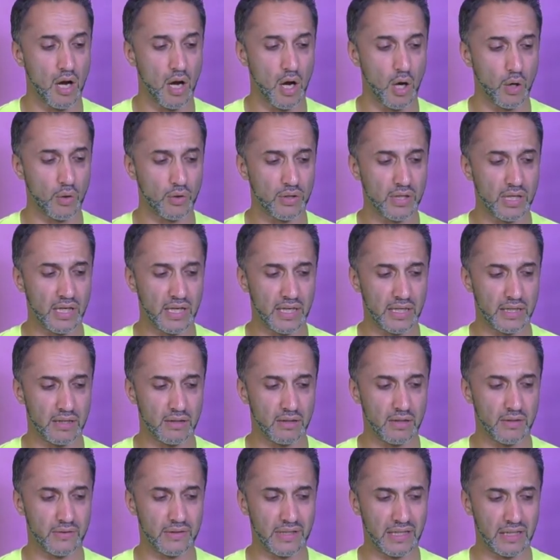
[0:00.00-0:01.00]
Okay,
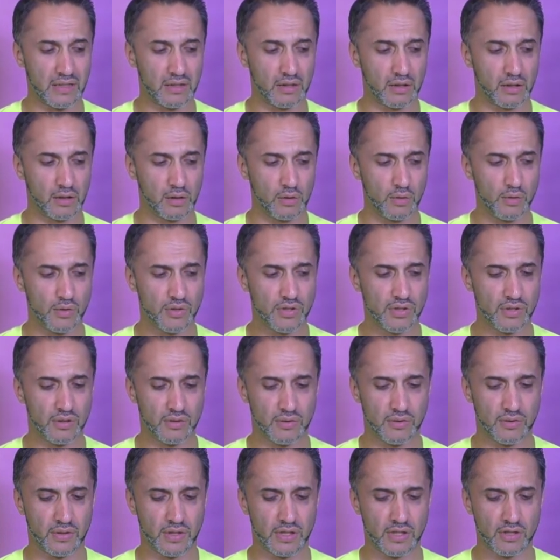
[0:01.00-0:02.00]
that concludes
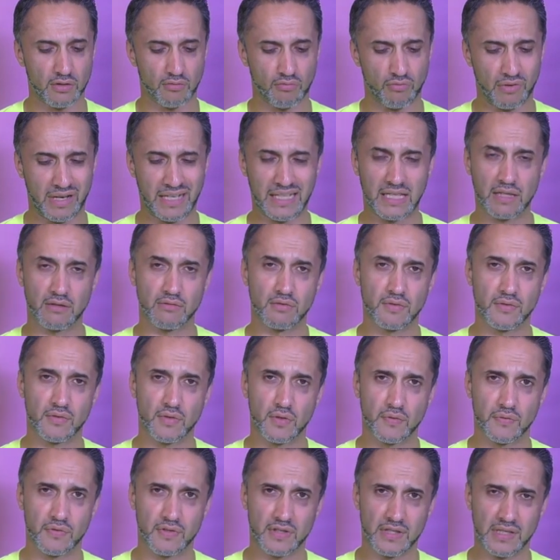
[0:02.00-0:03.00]
this racket
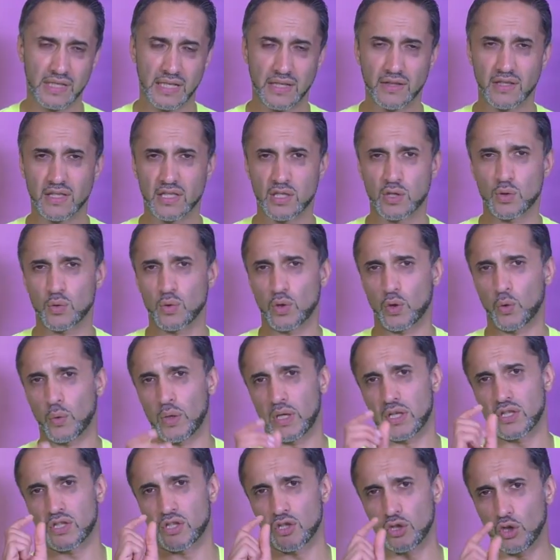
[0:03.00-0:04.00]
review for today. This is a
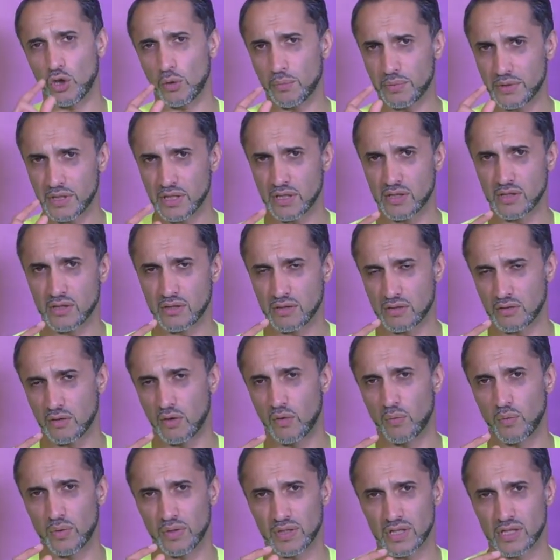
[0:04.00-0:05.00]
quick synopsis
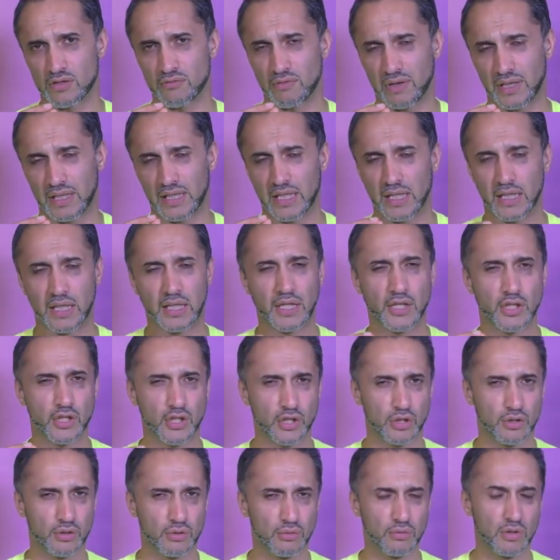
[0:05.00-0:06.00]
of what this racket can
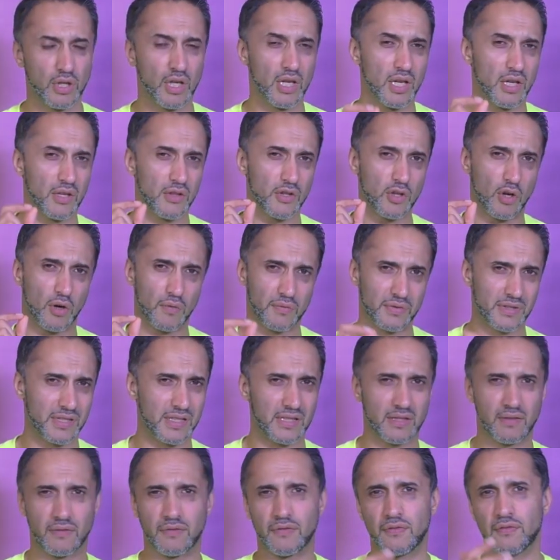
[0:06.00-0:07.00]
do. The, obviously,
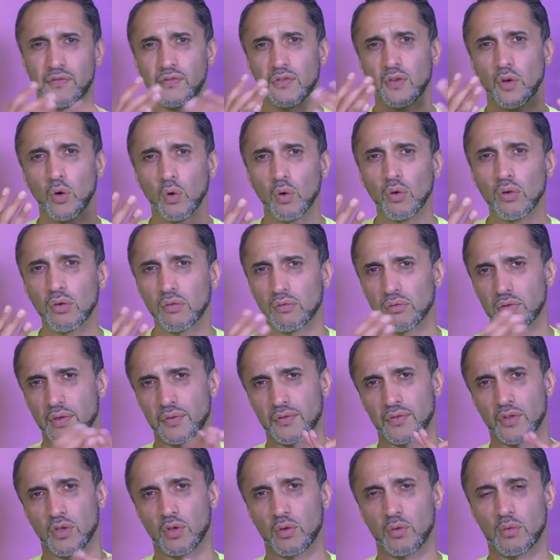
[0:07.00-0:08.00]
the full
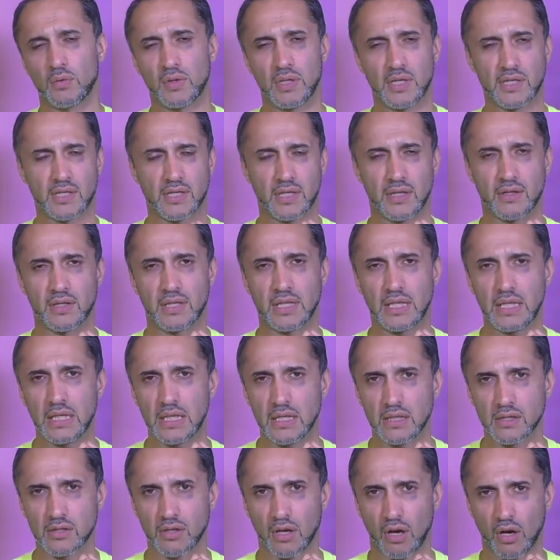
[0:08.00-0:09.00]
review is at the
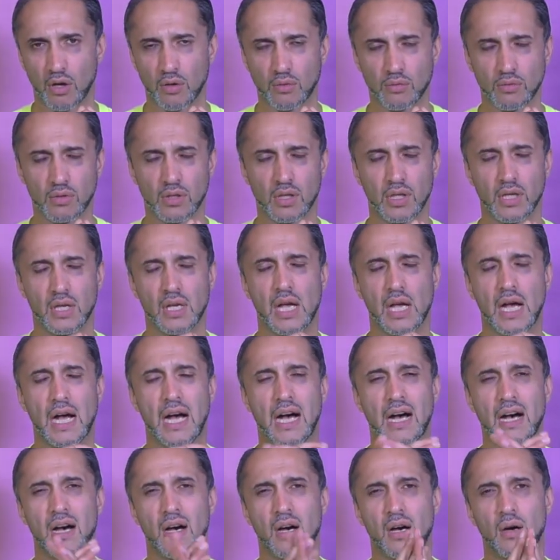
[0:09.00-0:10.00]
E-Zone,
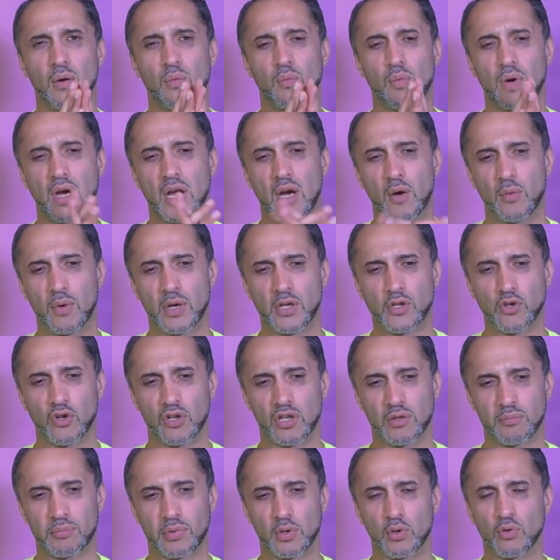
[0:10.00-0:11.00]
um, where we're
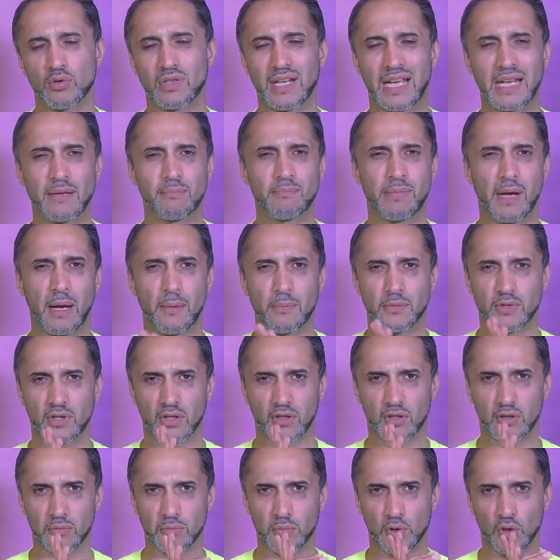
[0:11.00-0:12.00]
trying to build a
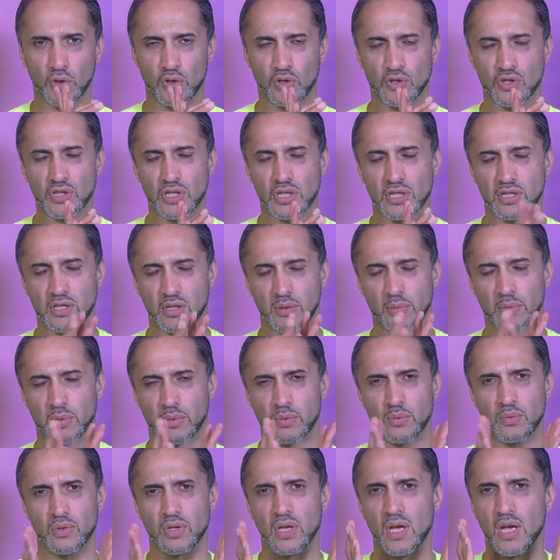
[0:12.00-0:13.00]
badminton community. So we
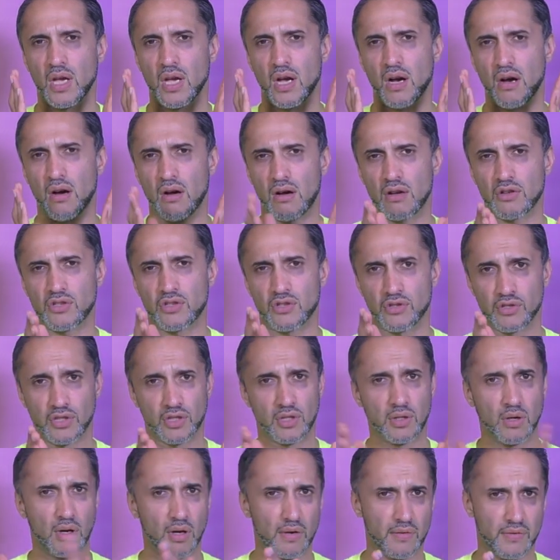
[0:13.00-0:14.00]
would ask you to
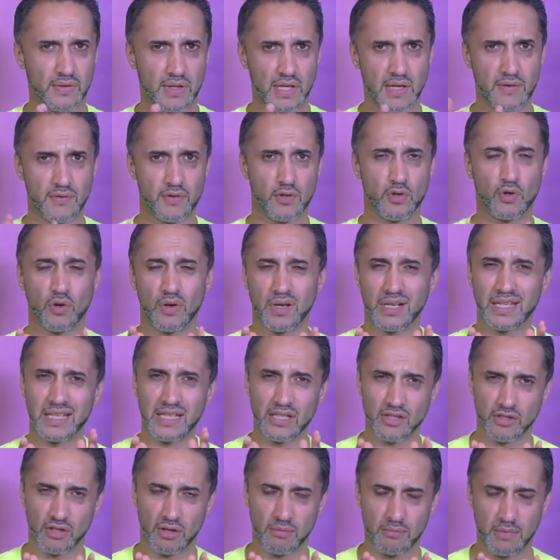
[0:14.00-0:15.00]
go over there. If you're not an
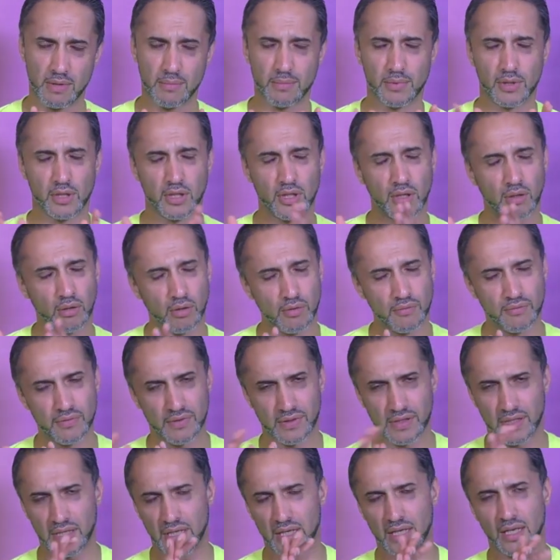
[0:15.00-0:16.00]
E-Zone member, go over
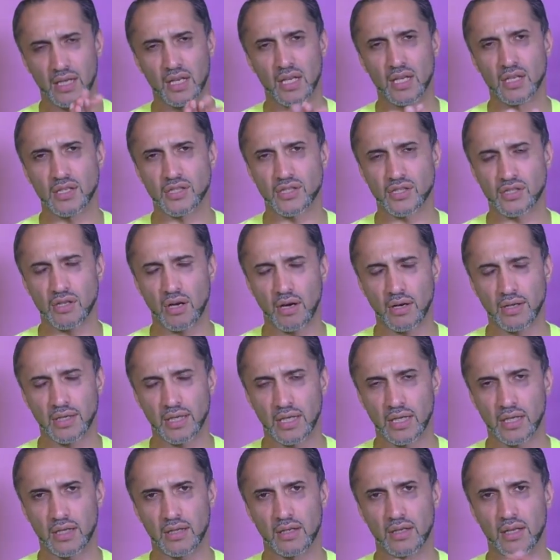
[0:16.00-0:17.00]
there, sign
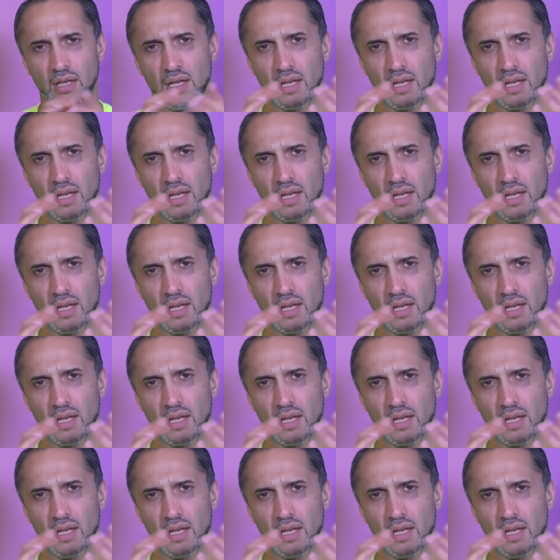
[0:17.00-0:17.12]
in,